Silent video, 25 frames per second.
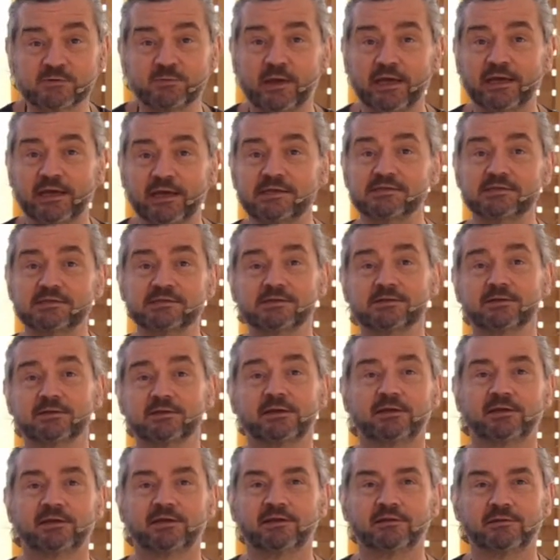it in
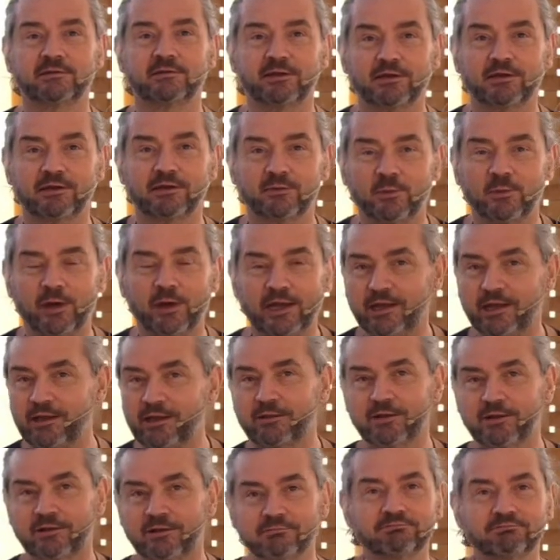space in a, in a
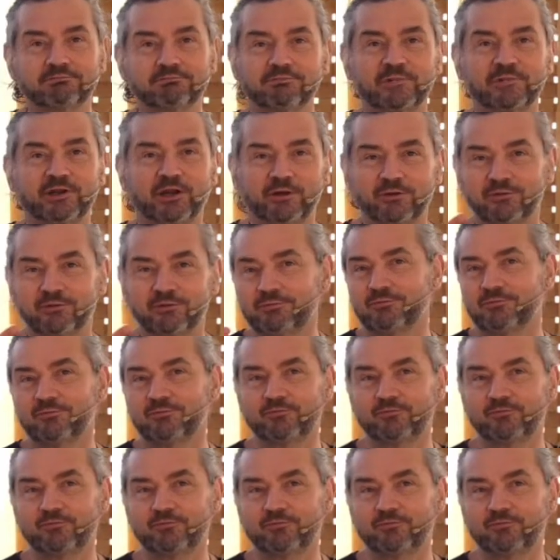way that, you know,